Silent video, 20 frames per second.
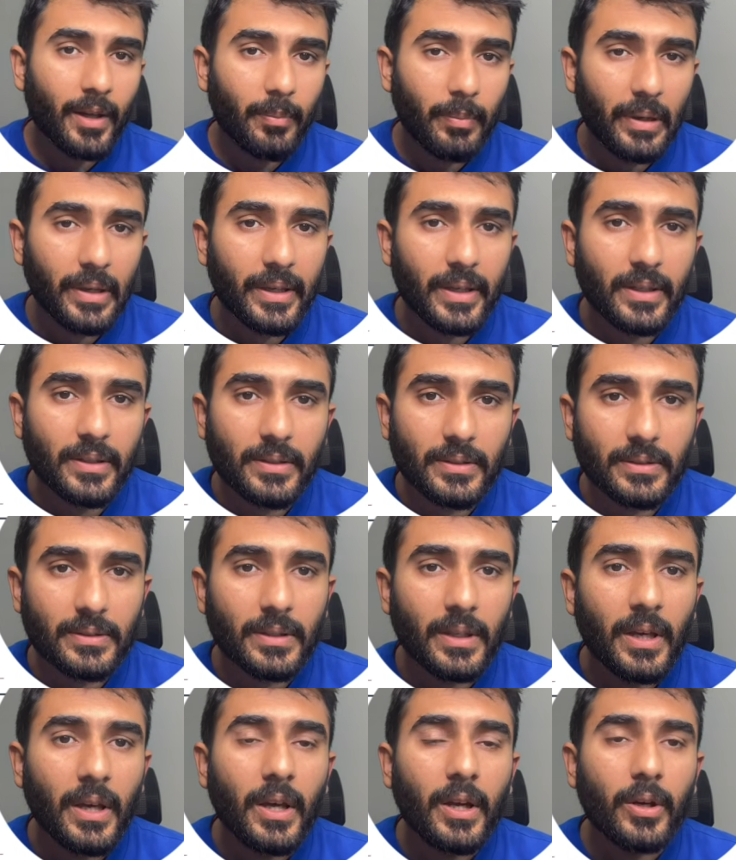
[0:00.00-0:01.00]
applications.
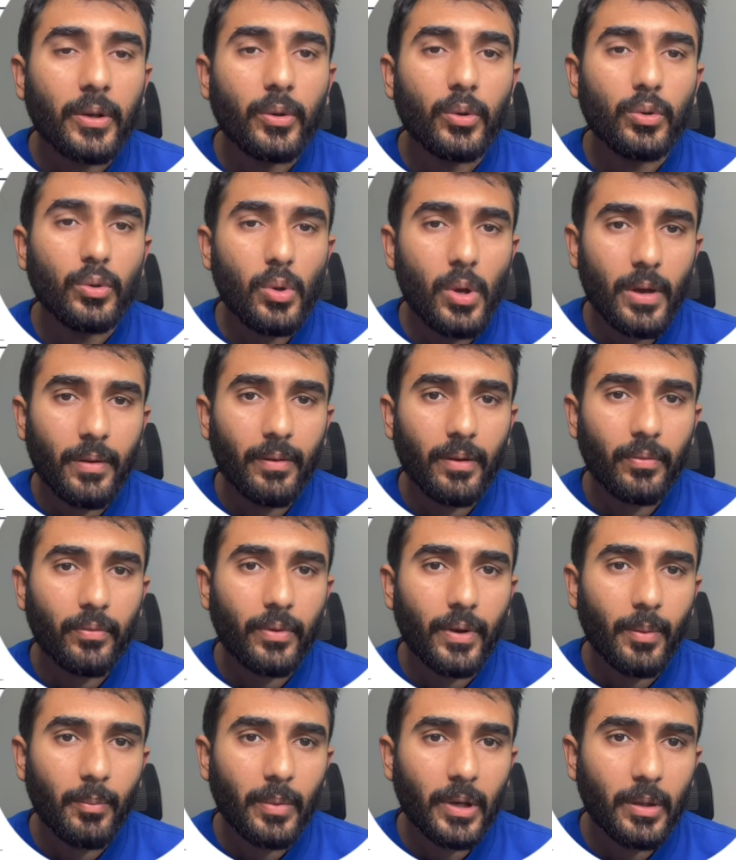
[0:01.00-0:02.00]
Do you have a
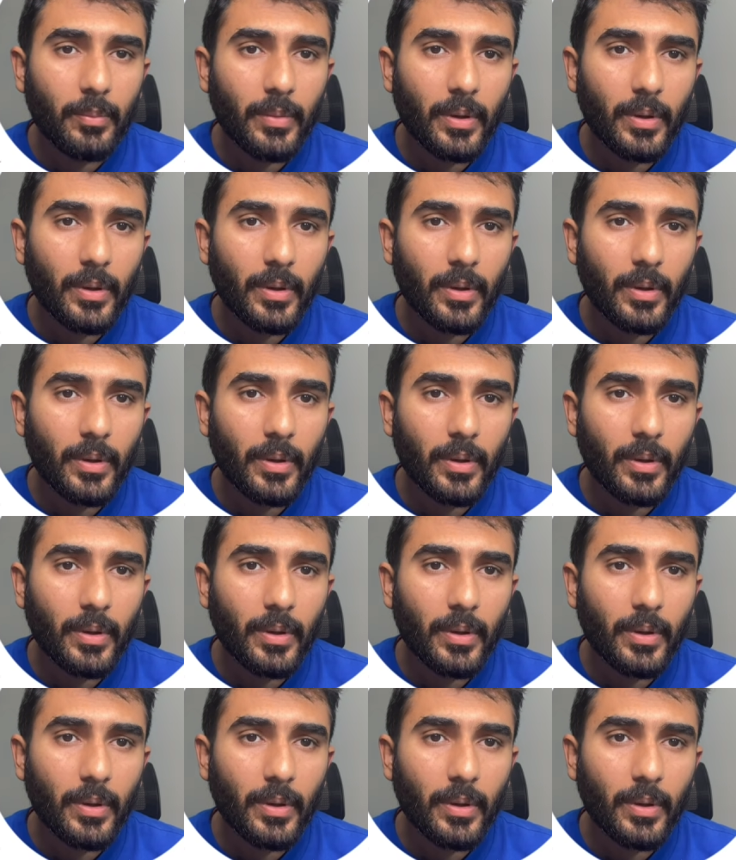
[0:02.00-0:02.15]
family